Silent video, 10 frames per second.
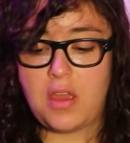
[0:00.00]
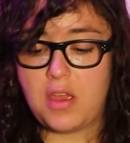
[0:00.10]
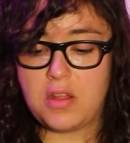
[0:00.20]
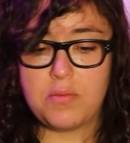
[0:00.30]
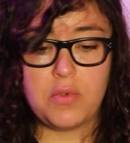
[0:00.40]

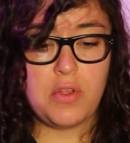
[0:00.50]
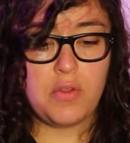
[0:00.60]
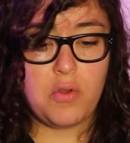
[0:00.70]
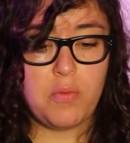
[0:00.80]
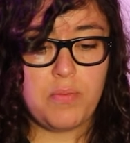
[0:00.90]
And I'm
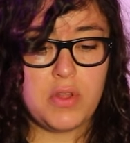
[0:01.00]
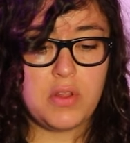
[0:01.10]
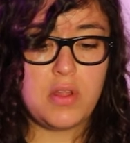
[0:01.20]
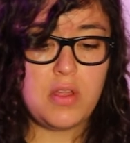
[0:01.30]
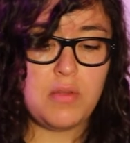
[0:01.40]

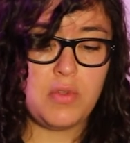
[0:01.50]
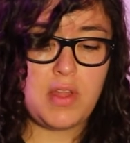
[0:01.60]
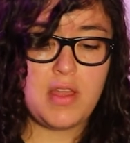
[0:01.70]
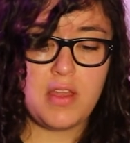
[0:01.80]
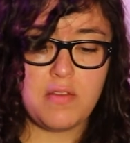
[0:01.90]
going
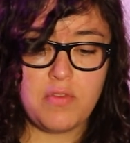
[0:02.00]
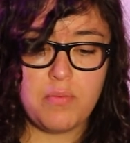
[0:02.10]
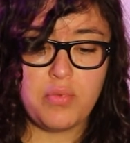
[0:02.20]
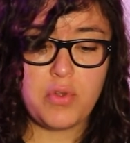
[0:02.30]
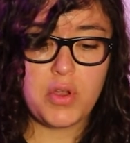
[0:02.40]
to have the
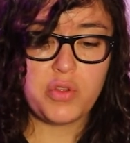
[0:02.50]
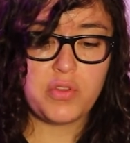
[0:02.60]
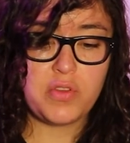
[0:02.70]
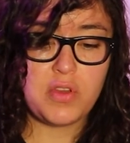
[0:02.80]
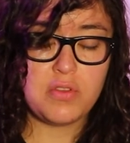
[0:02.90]
brush
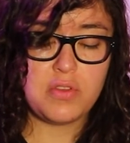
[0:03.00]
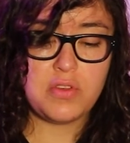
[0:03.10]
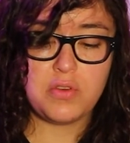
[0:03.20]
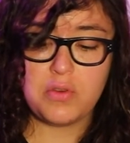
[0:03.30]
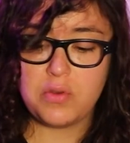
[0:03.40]
set
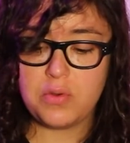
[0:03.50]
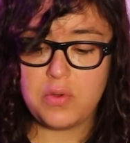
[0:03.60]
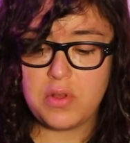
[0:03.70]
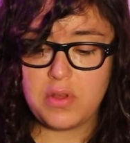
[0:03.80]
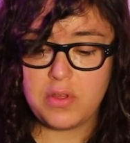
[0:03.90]

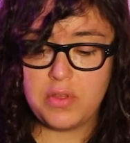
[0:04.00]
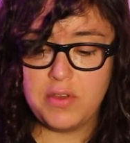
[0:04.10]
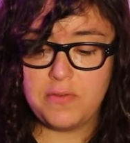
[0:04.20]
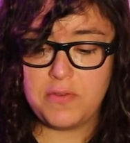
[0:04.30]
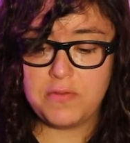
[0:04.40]
to, I
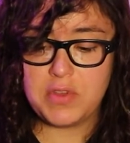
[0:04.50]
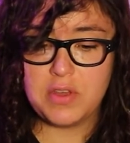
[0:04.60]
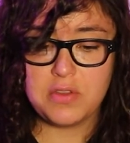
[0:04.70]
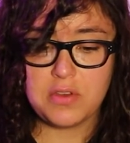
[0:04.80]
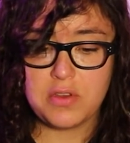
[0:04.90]
think
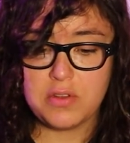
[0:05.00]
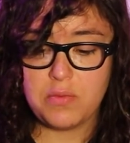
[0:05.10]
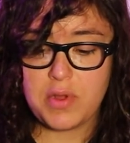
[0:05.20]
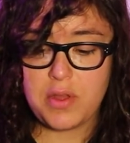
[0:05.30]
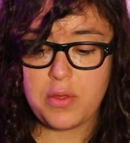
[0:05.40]
15 is a good
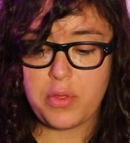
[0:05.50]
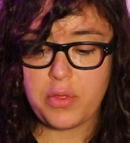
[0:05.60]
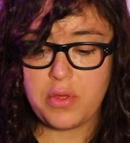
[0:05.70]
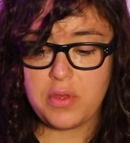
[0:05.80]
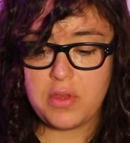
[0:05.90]
width.
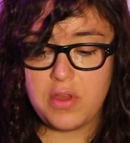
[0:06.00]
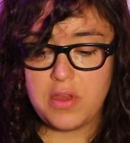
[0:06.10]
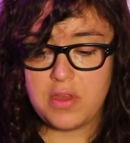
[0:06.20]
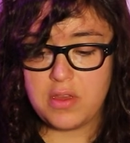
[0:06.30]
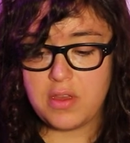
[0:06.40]

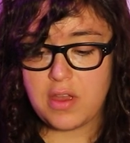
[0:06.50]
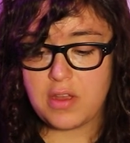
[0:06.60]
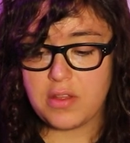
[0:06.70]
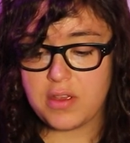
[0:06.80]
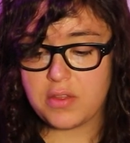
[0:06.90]
Yeah,
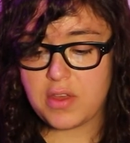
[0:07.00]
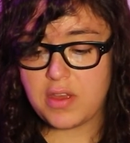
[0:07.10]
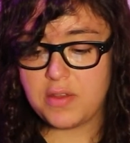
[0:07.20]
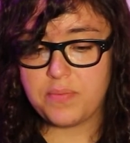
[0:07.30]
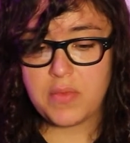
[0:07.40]
I like
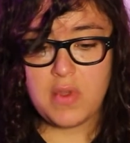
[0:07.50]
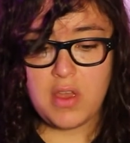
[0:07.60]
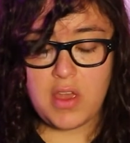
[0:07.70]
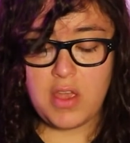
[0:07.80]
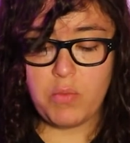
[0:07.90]
that.
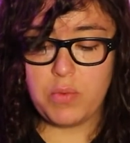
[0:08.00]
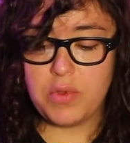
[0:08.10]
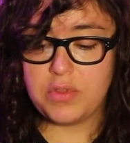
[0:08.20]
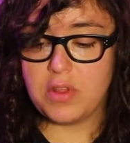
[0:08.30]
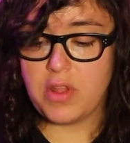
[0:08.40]
And we
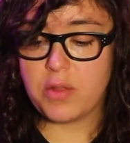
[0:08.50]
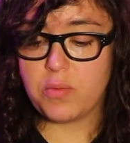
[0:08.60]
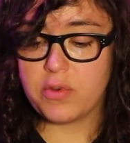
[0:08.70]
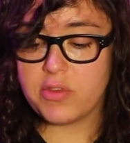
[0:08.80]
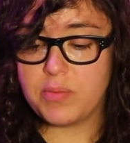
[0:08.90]
want the line
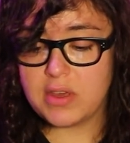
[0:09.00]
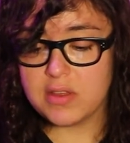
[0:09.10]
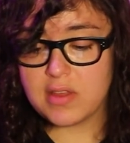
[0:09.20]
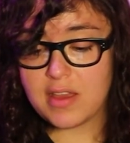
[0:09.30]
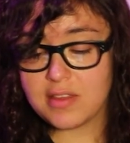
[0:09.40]
work to
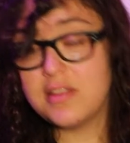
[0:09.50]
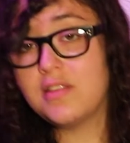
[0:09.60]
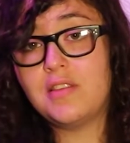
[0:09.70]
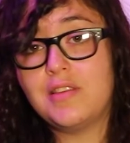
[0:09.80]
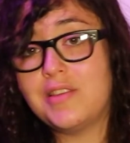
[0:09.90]
be as
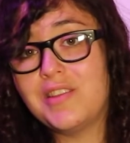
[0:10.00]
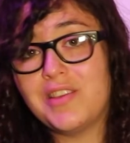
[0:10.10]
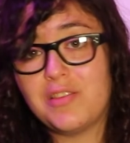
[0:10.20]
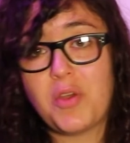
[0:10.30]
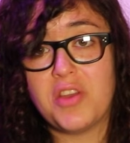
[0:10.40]
consistent
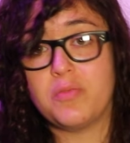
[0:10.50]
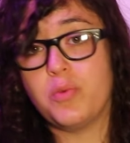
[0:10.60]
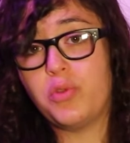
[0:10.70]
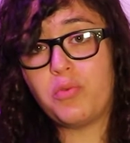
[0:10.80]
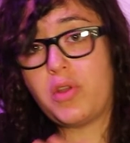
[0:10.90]
as
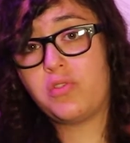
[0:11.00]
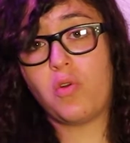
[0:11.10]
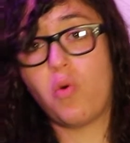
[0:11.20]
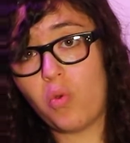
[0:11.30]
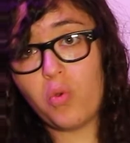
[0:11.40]
possible throughout the
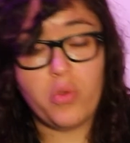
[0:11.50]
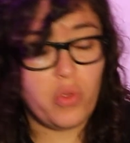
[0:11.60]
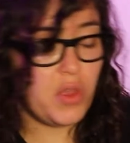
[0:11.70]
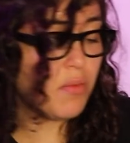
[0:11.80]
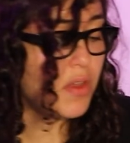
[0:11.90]

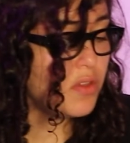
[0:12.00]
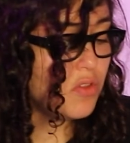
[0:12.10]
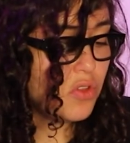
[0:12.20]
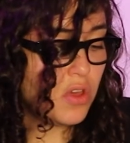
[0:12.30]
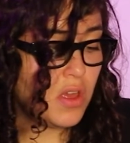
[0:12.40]
whole
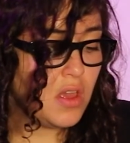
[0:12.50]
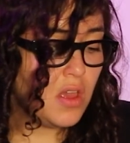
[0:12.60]
image.